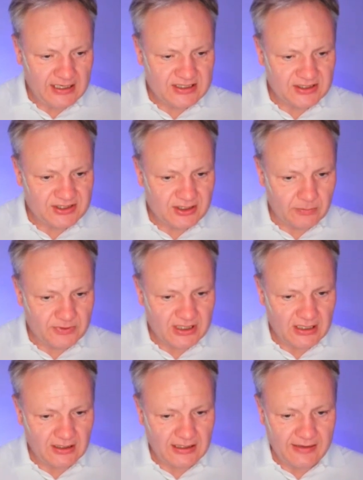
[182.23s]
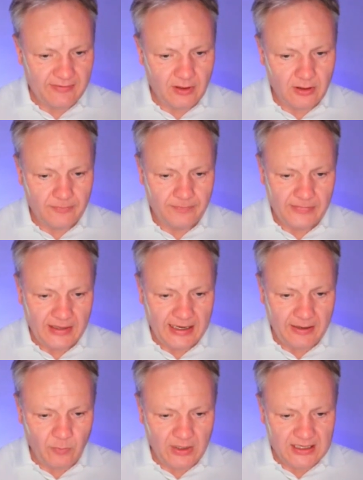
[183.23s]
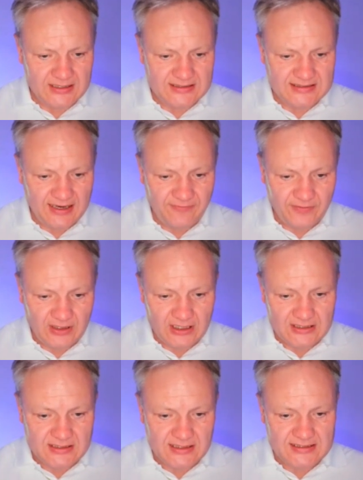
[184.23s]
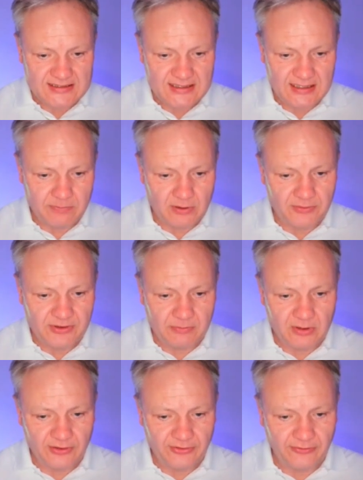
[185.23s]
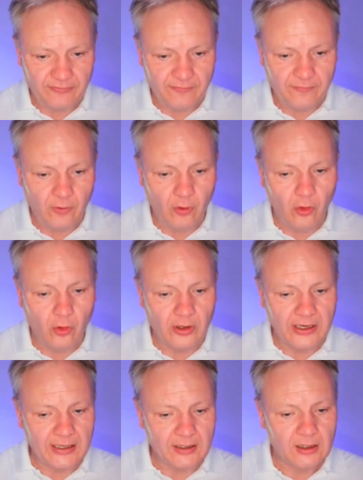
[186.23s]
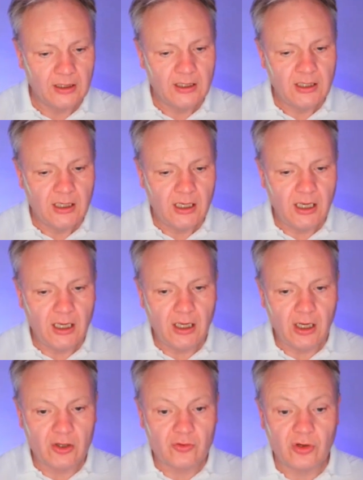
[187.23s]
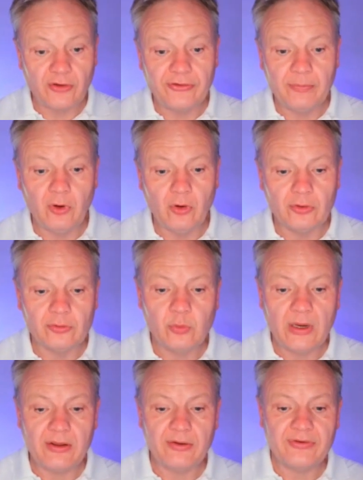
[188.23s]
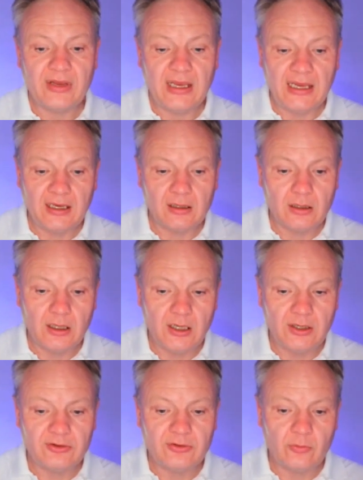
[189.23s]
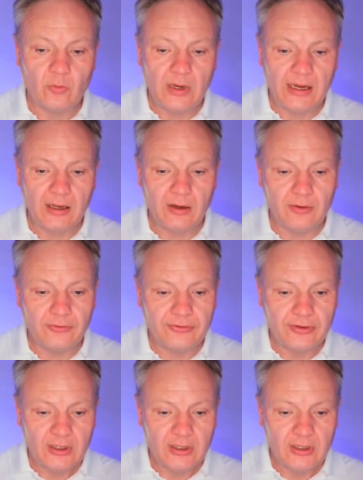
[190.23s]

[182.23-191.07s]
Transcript: the 0% level, and we could definitely see property prices falling across the board, whether it's England, Wales,